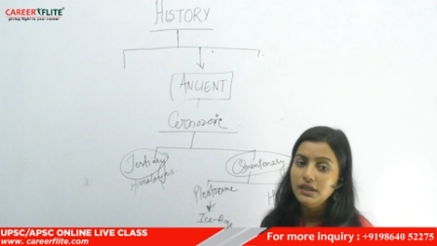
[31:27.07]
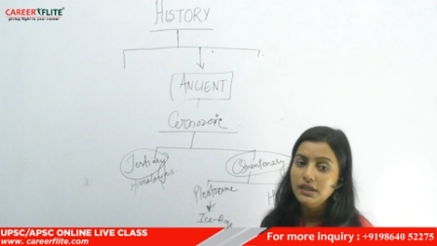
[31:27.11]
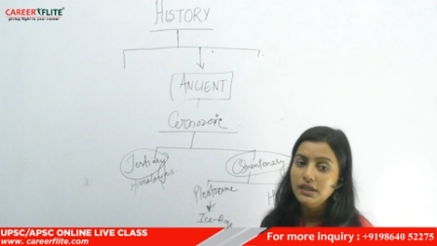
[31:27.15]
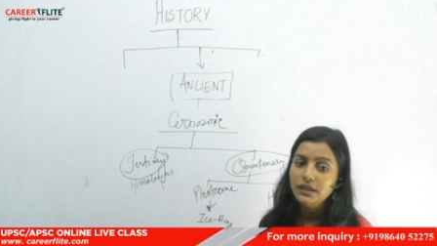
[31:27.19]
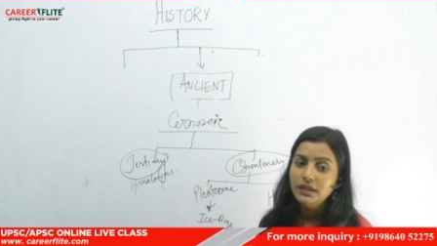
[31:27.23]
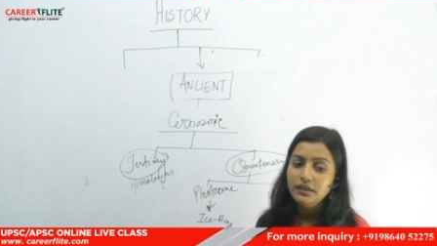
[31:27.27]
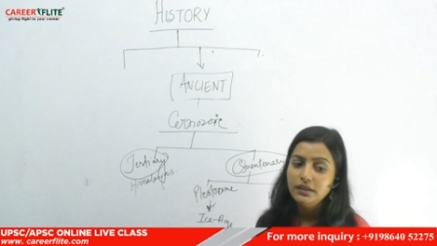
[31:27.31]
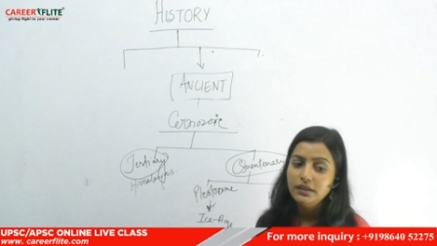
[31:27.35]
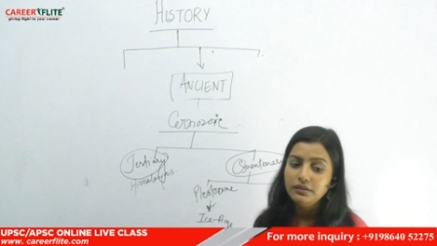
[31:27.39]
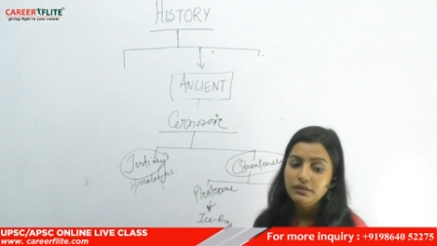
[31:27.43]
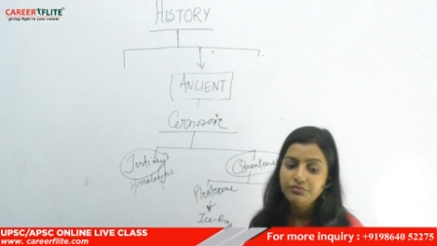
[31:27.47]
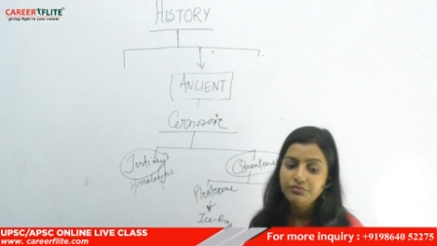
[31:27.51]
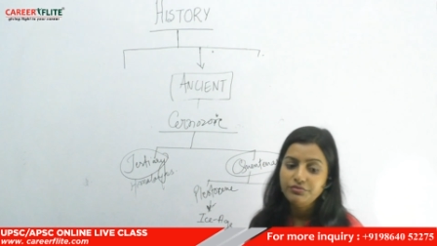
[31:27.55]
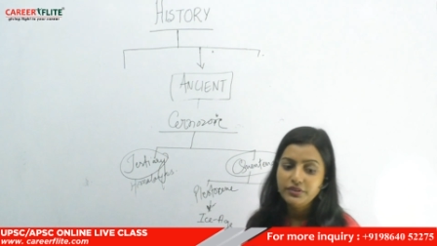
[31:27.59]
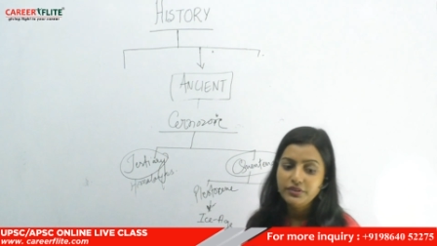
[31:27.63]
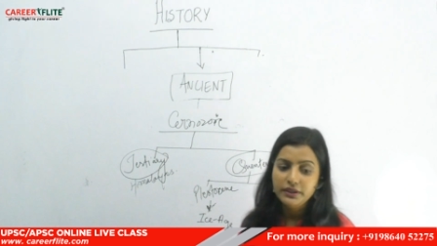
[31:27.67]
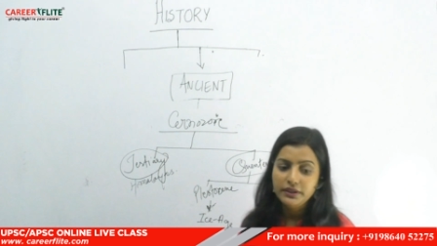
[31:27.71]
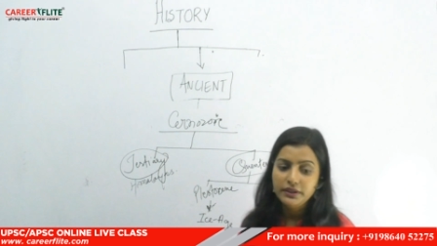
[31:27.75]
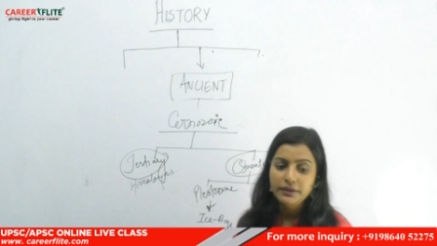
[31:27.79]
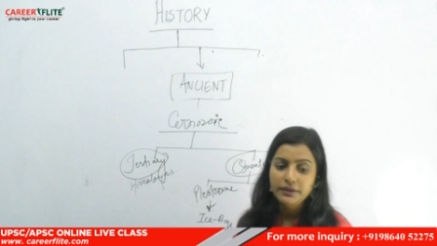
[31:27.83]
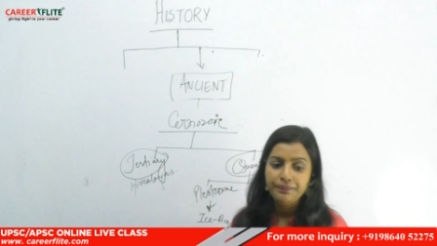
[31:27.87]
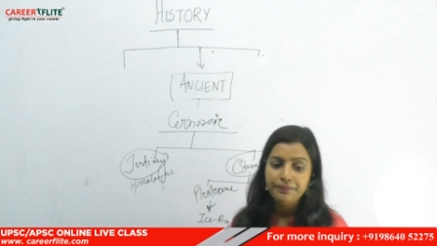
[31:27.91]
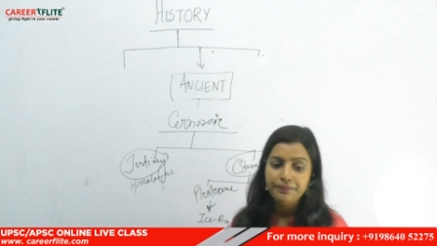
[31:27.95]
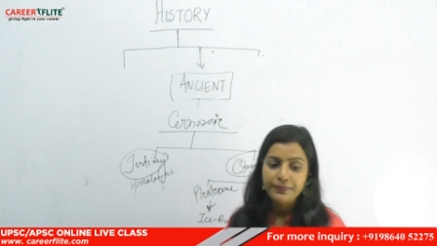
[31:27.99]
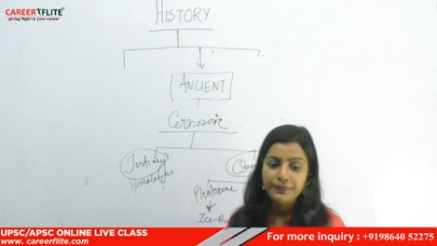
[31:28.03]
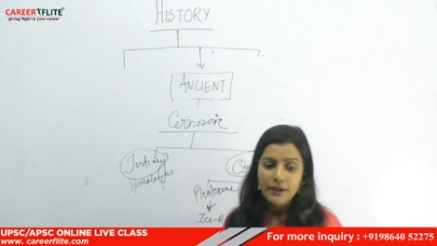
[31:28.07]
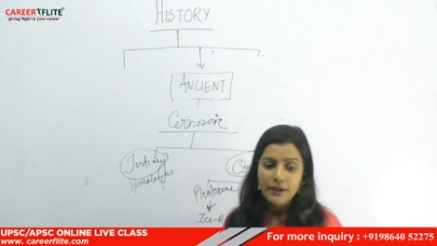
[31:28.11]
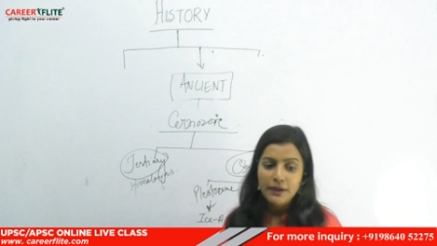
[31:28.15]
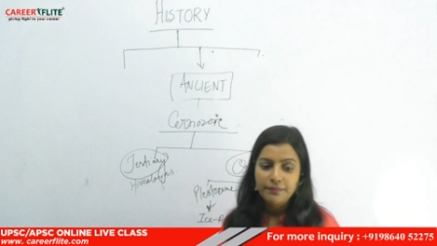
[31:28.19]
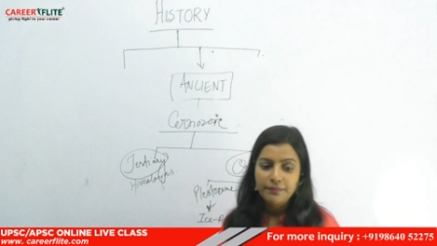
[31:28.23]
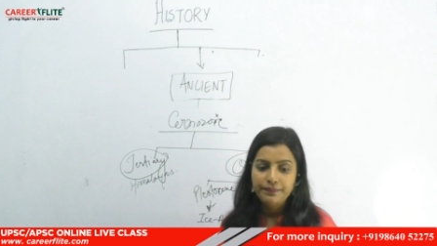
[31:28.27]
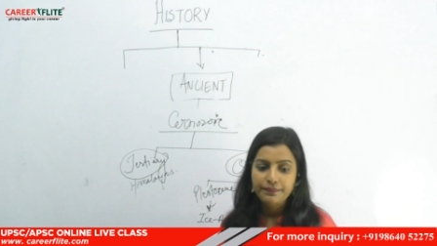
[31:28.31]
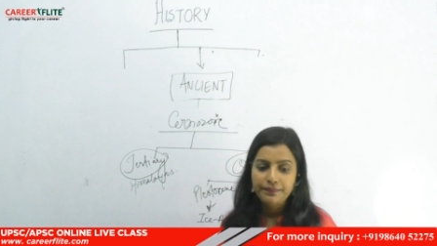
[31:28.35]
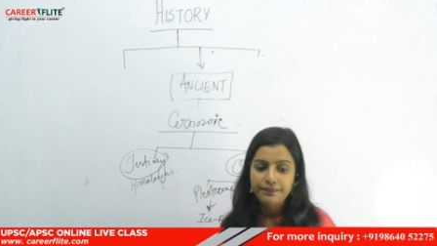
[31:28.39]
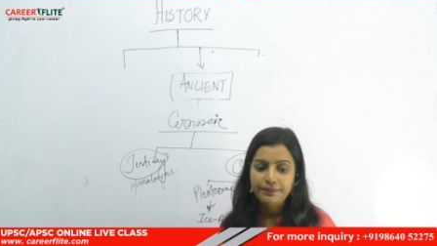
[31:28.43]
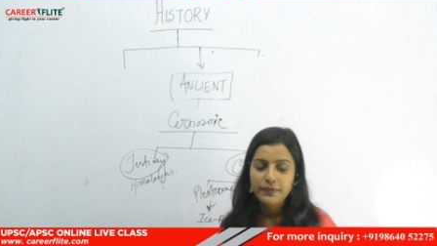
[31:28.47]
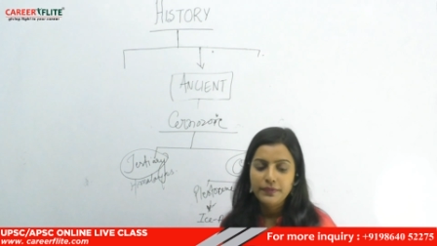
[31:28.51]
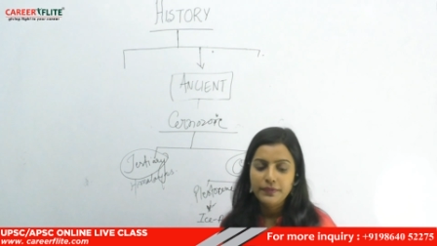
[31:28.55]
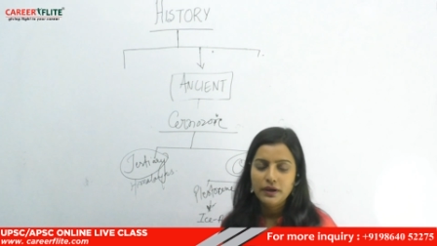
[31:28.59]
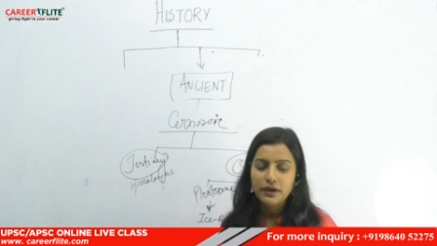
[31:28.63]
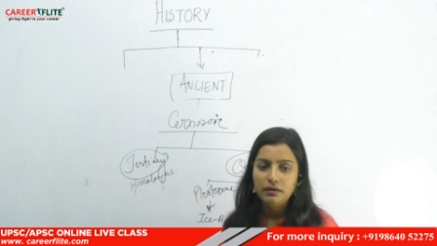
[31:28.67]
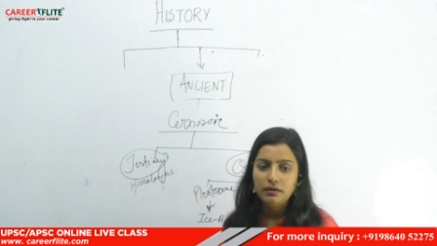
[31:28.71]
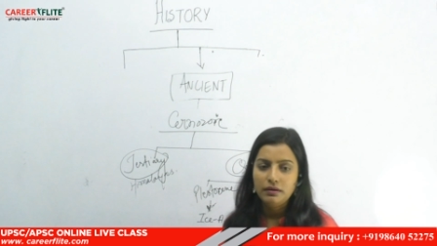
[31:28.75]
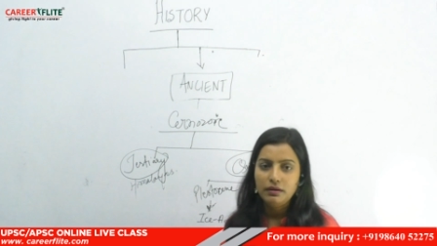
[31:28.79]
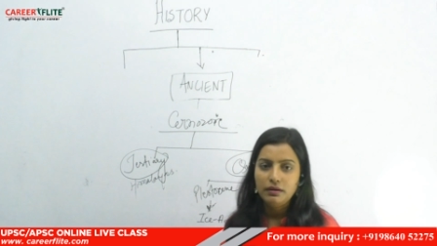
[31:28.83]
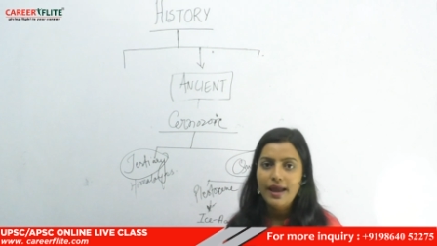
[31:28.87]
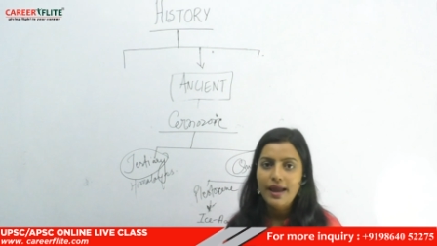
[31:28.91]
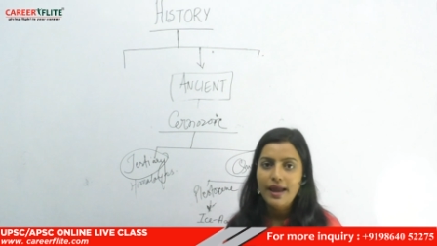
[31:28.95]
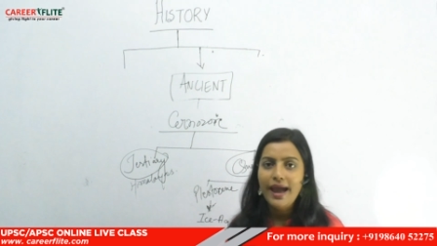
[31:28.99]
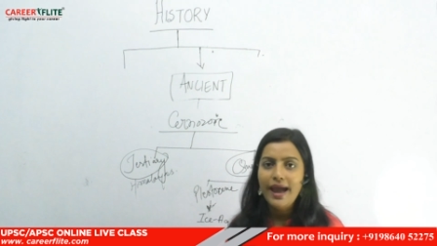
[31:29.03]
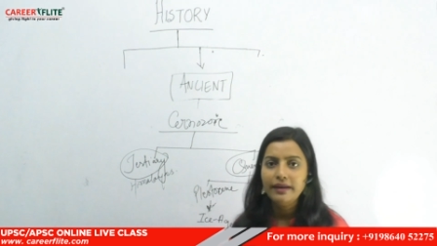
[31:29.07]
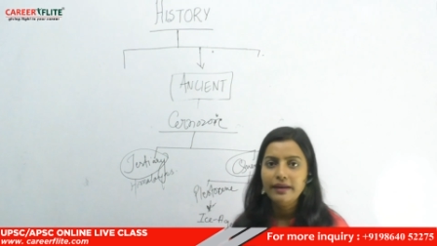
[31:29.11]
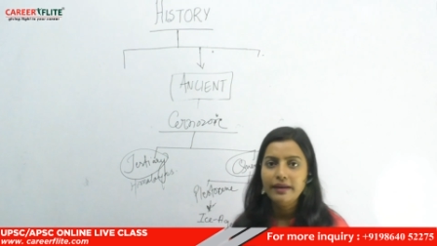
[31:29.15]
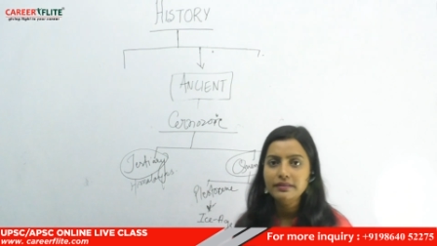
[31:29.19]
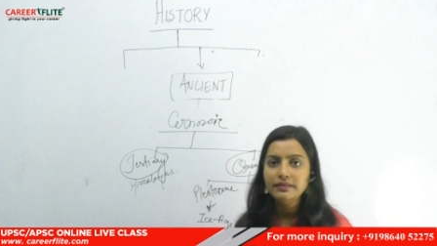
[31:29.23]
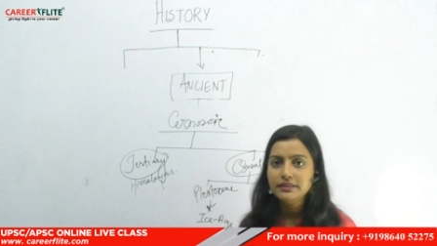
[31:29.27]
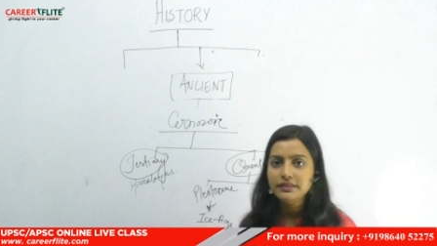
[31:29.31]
if the land